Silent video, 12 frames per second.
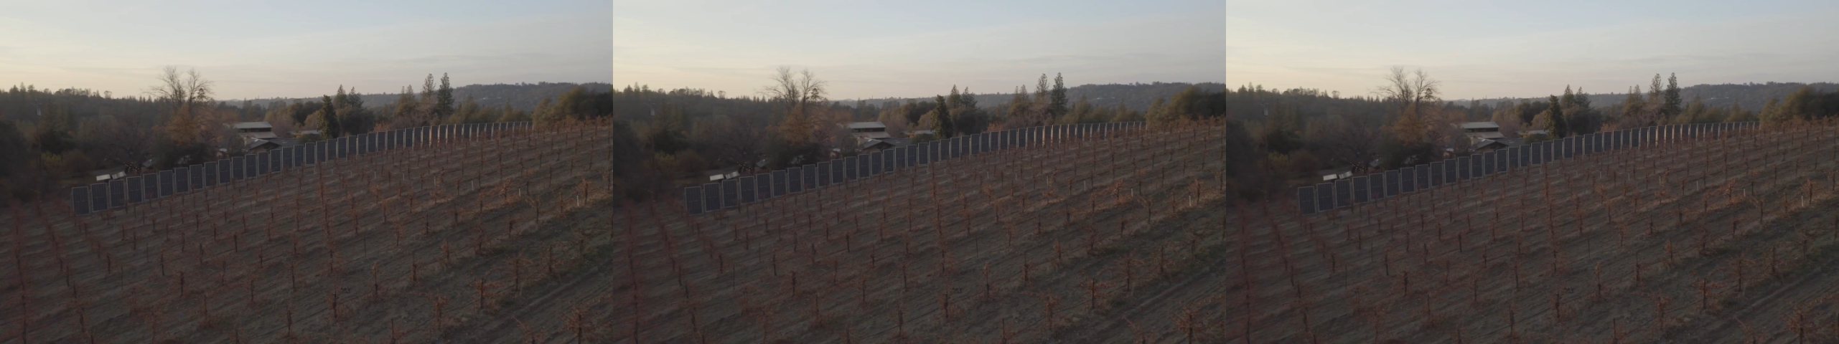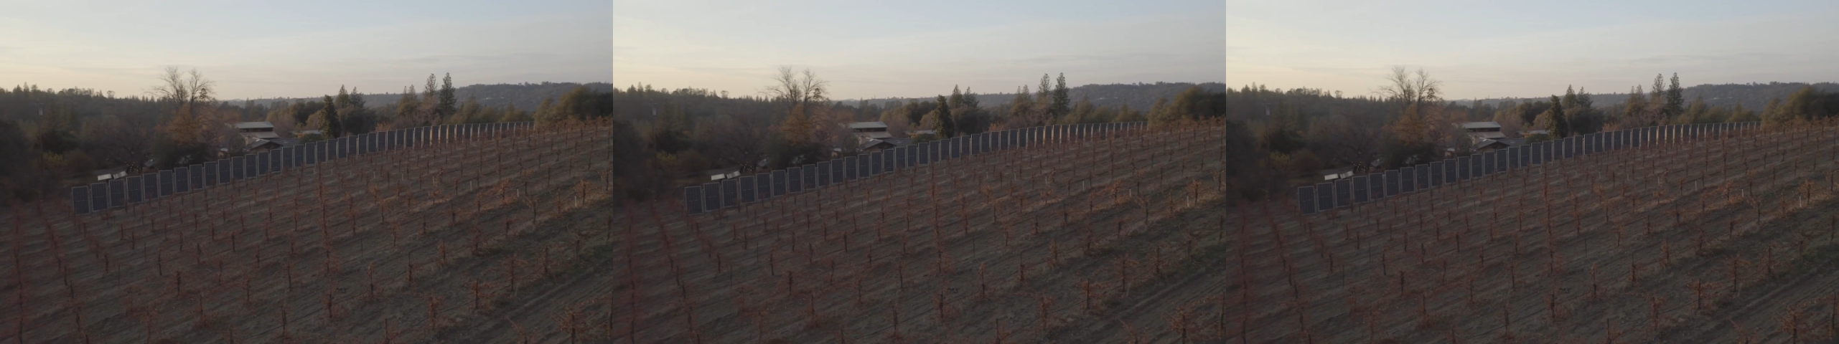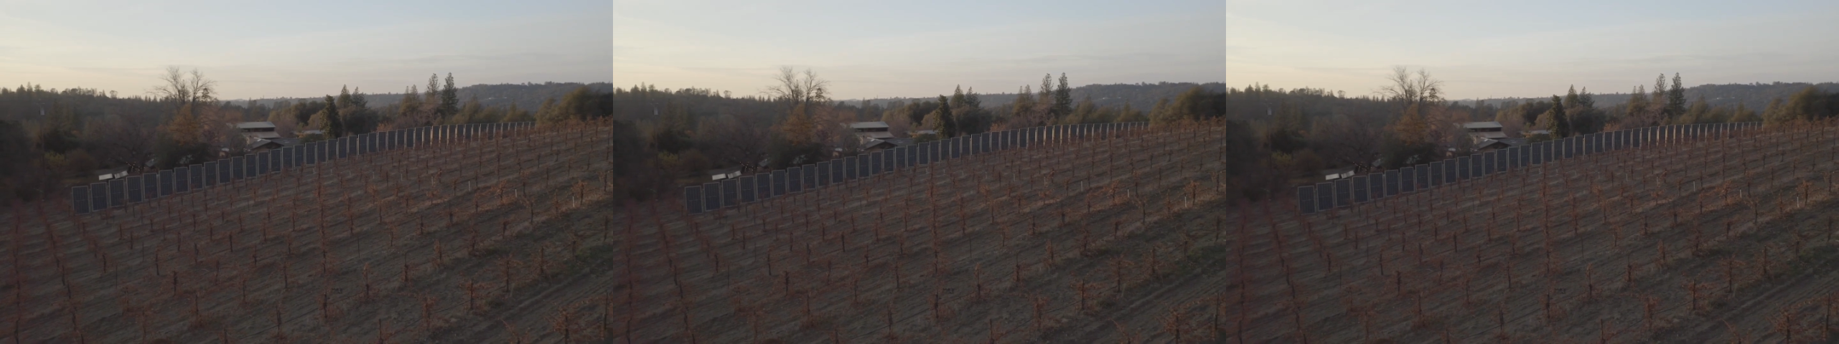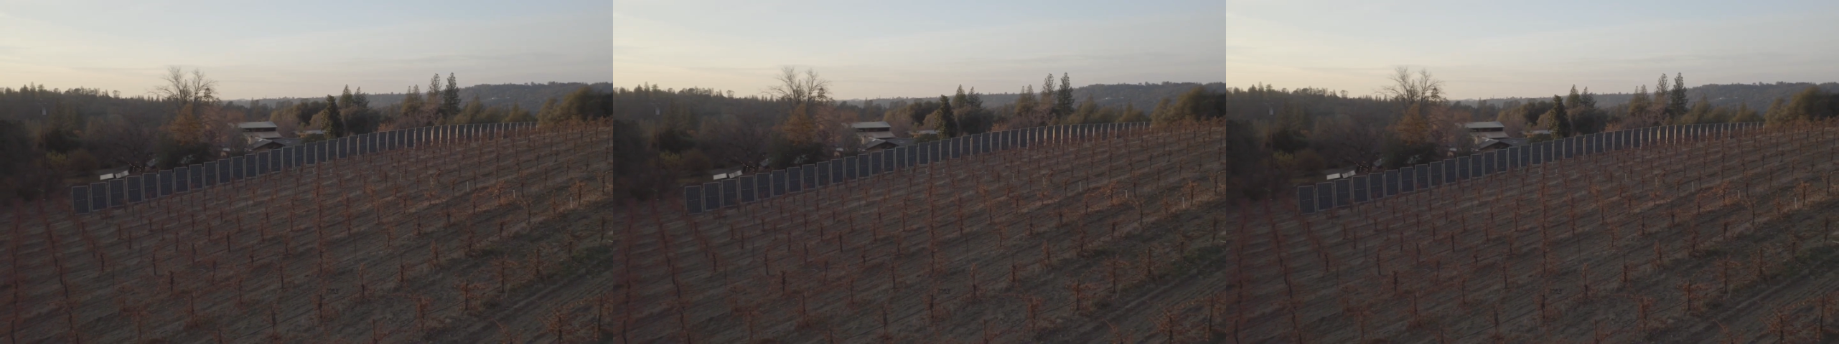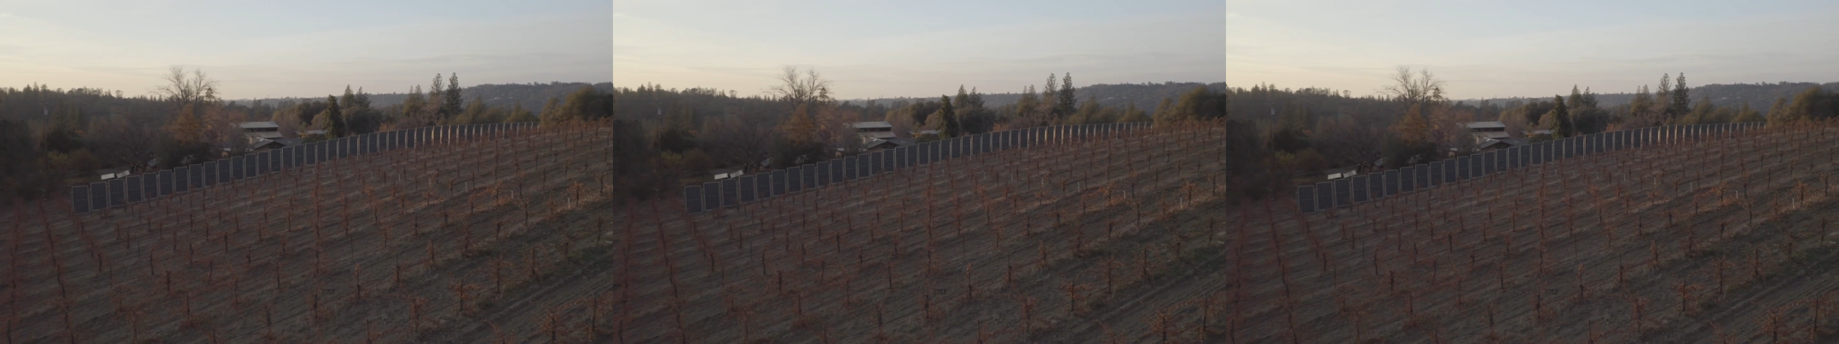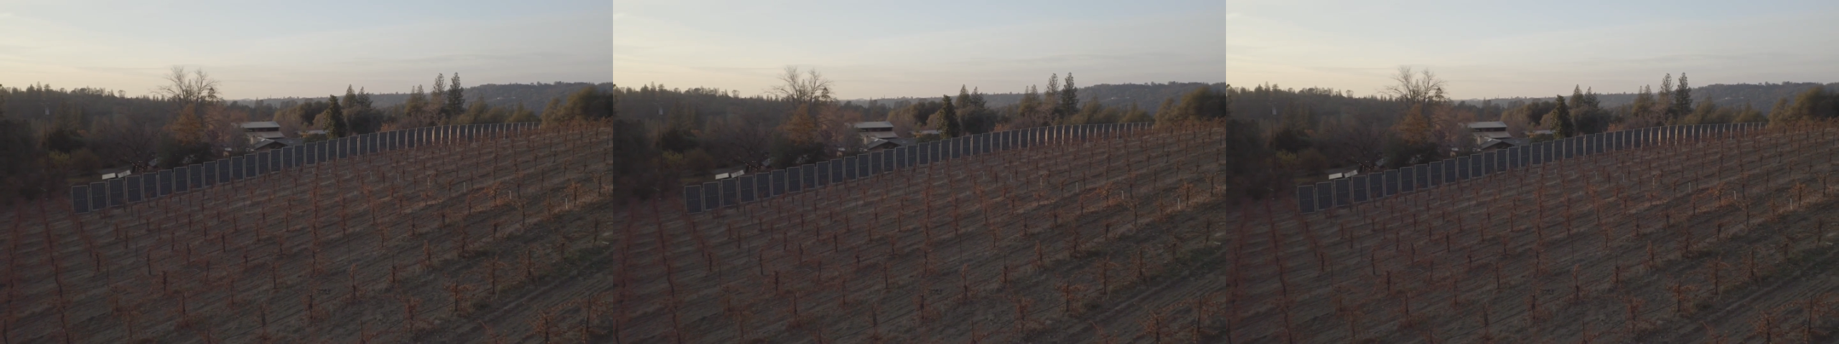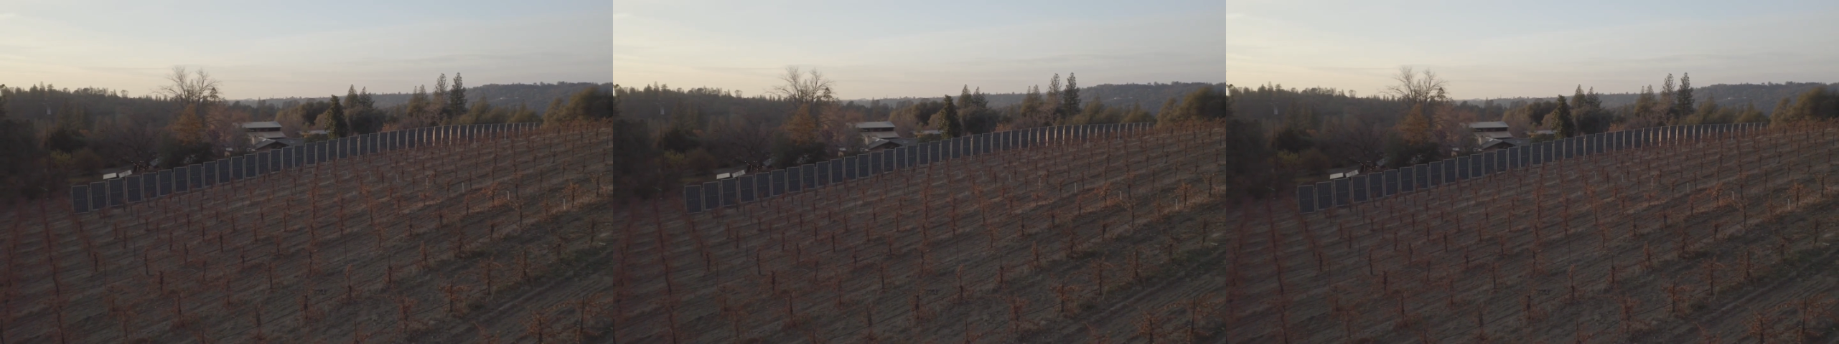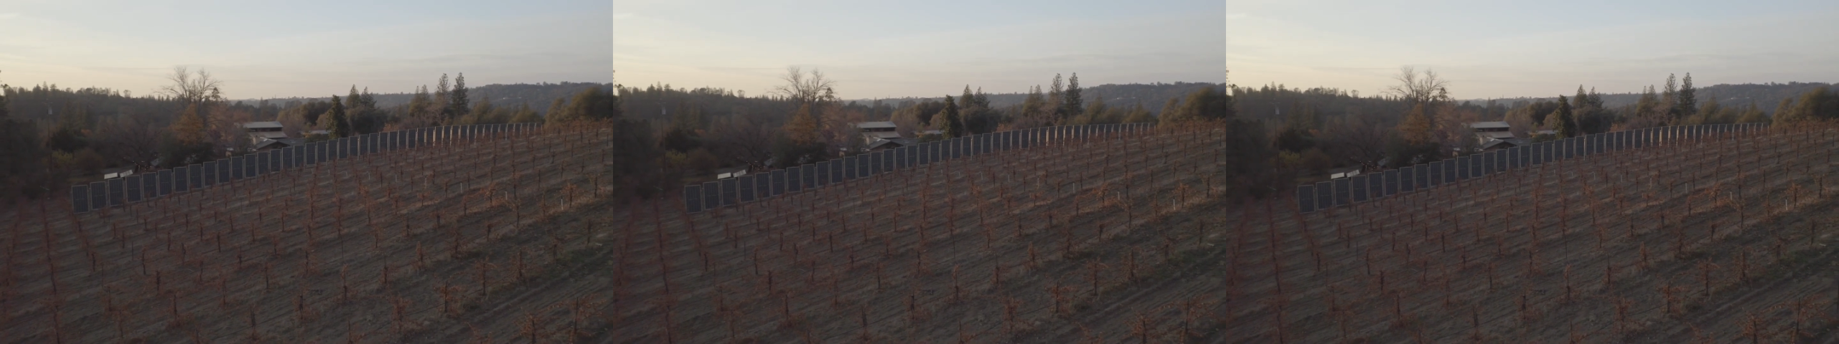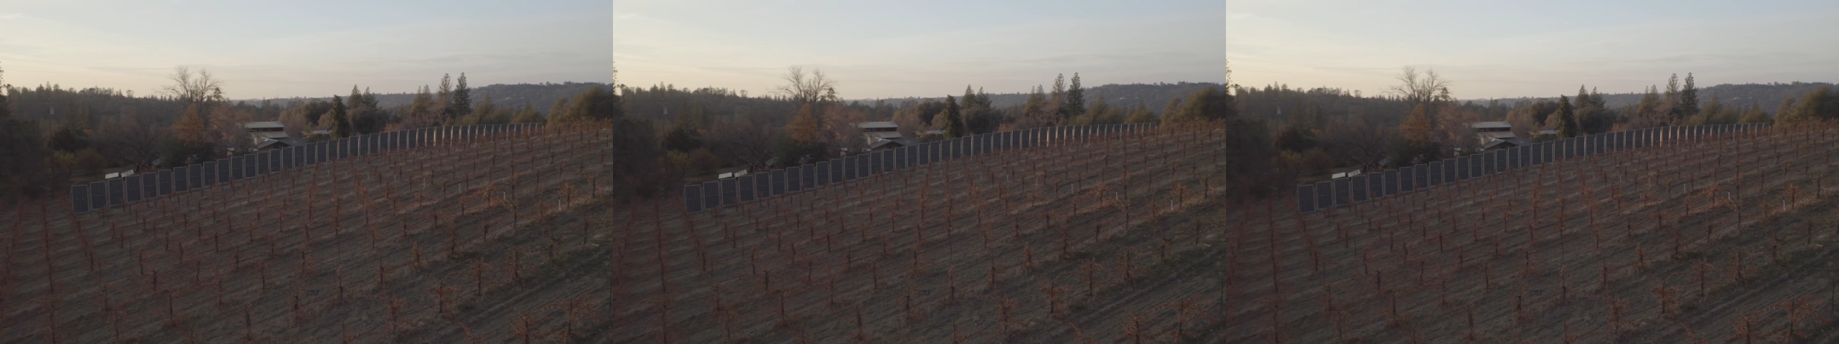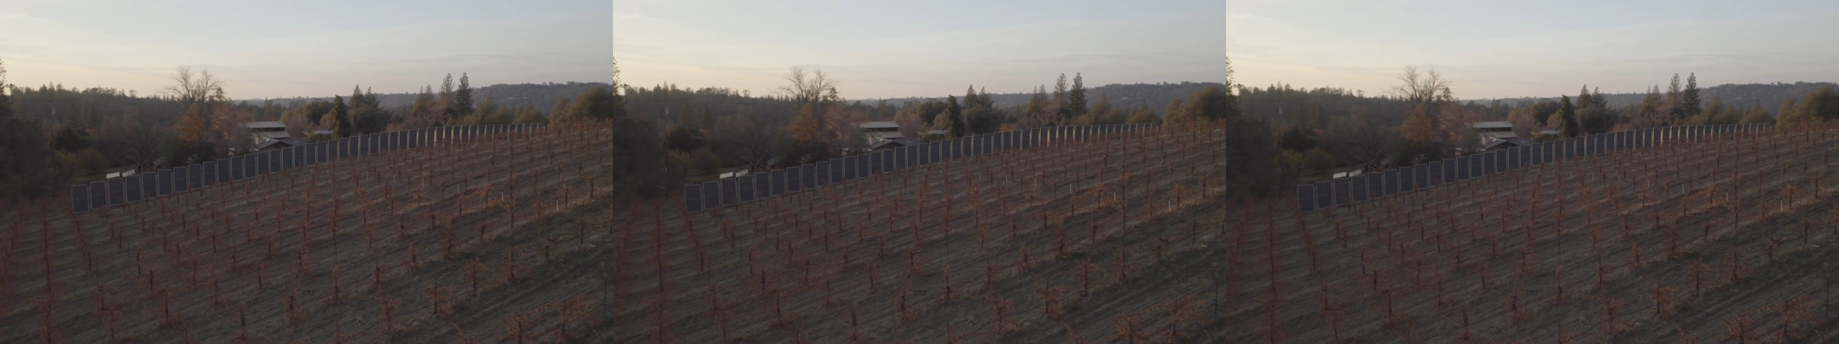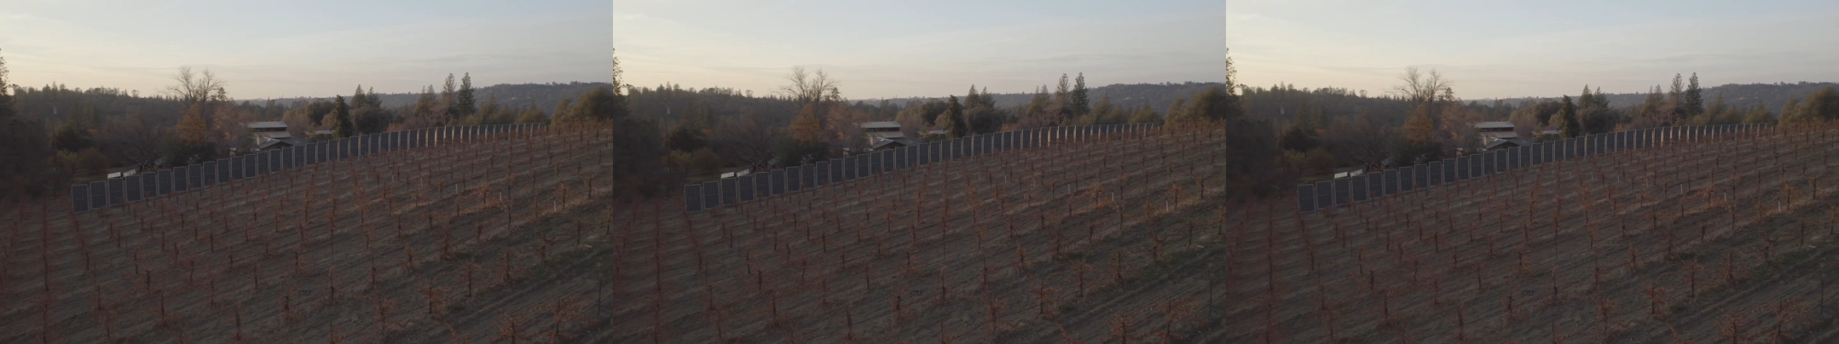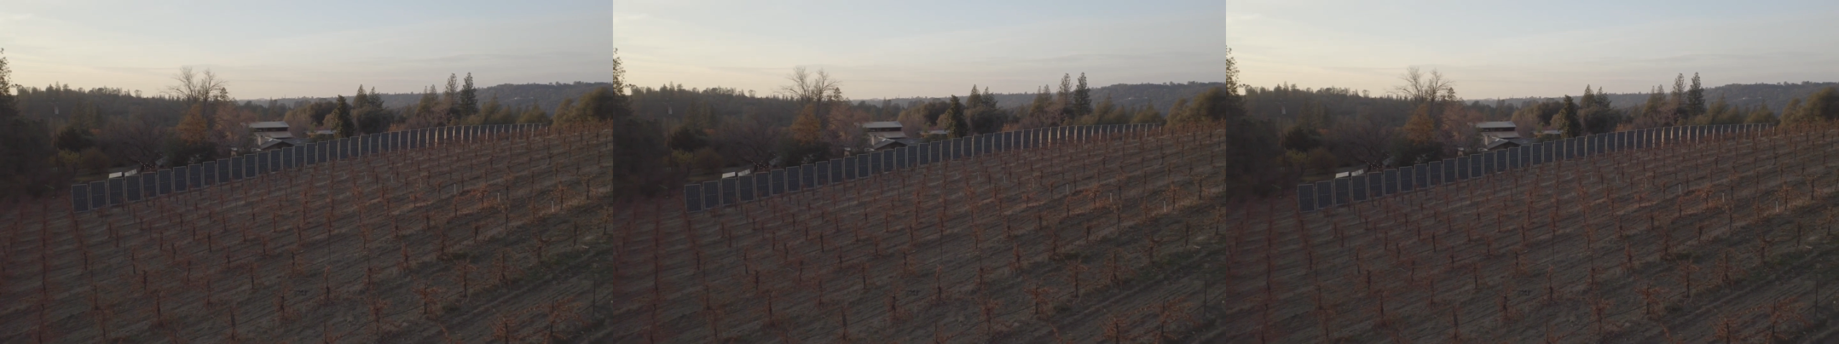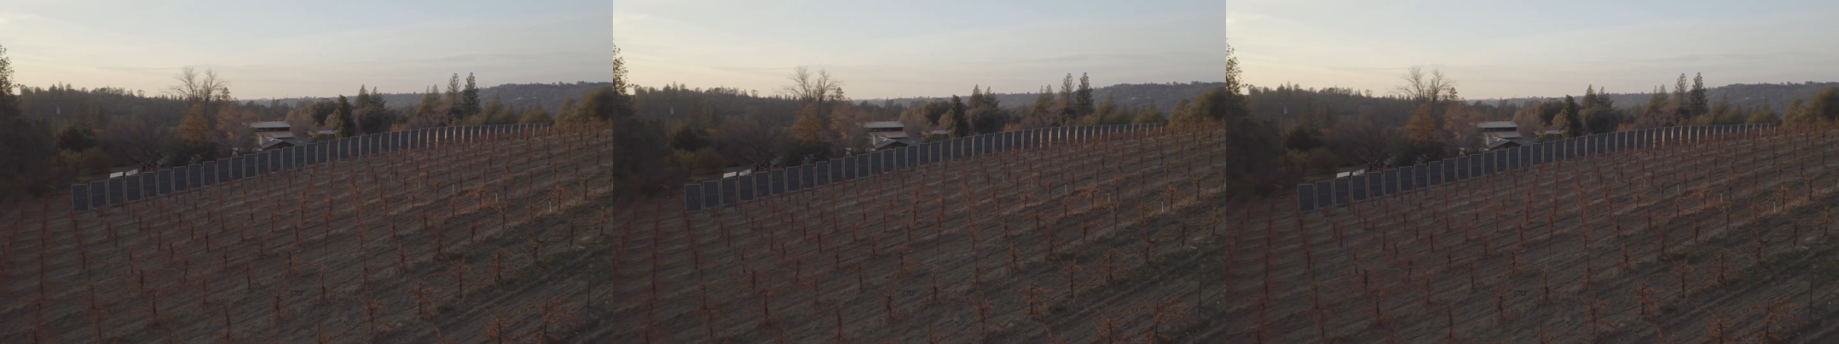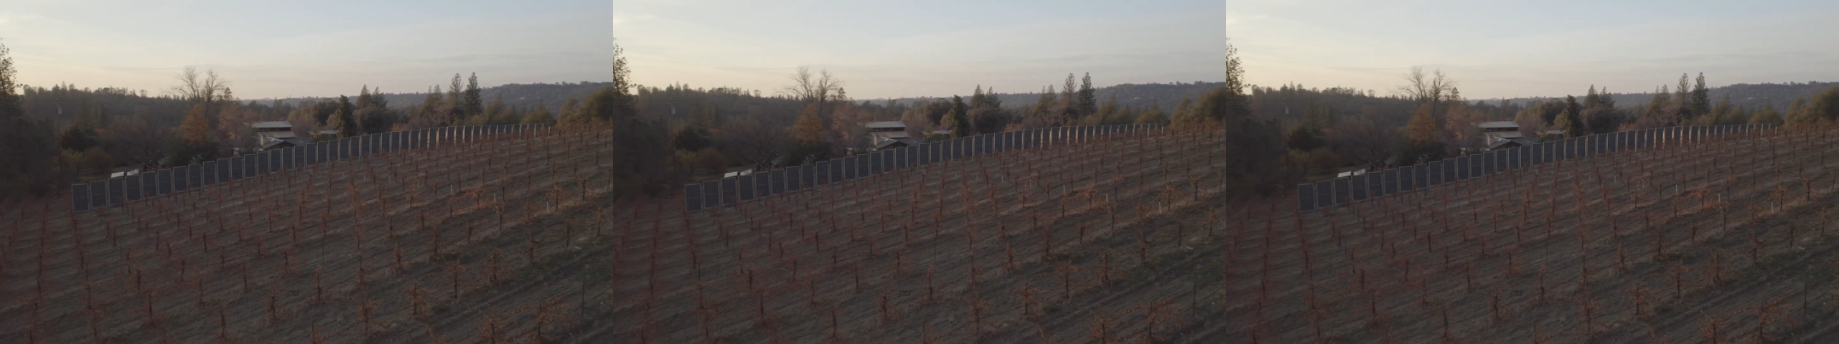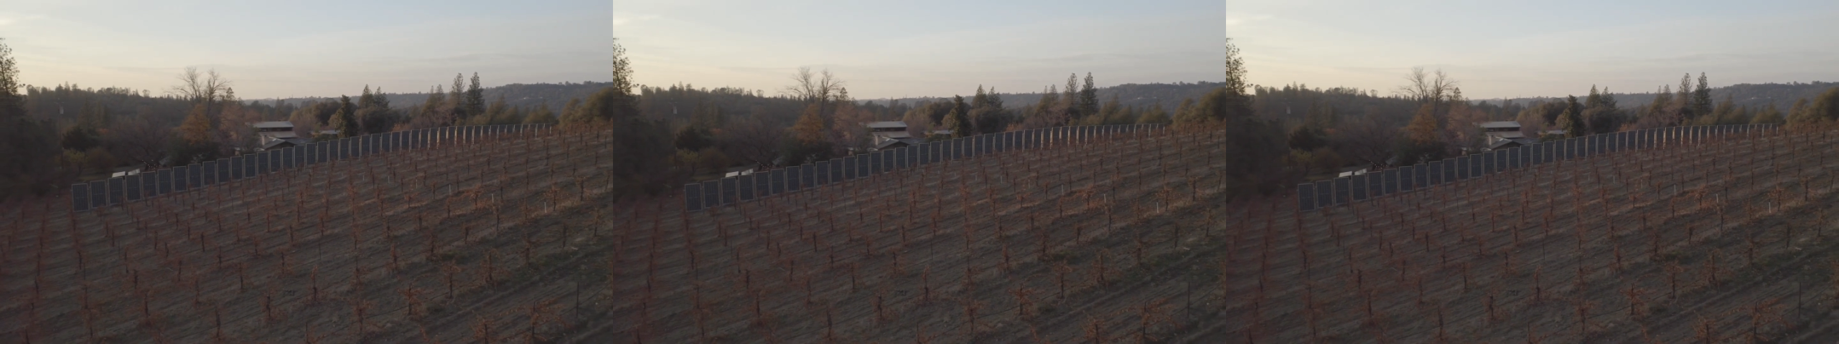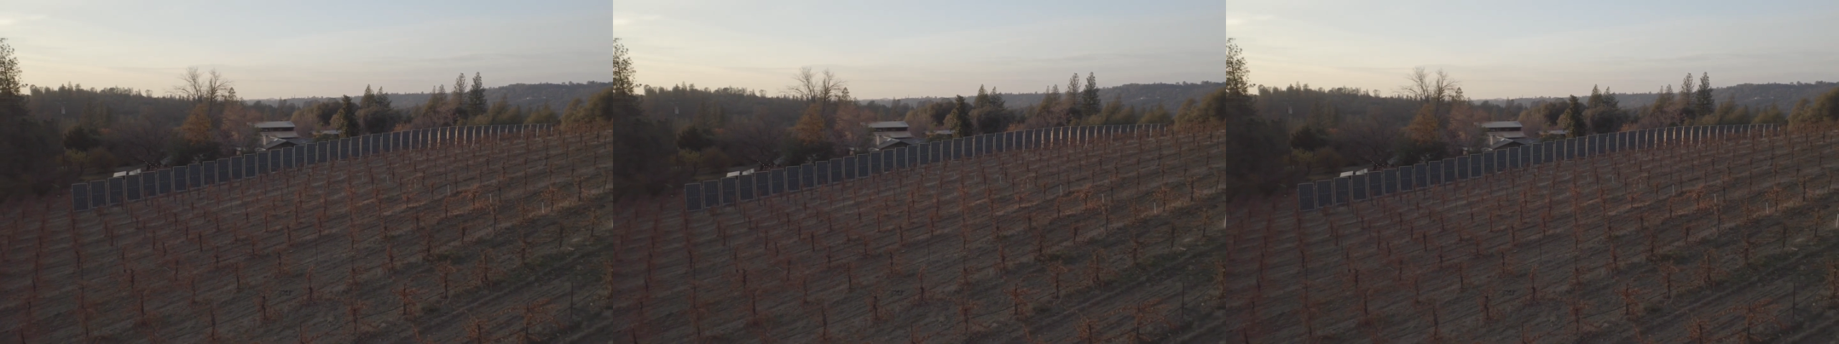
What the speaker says: No face is visible, so there are no lips to read.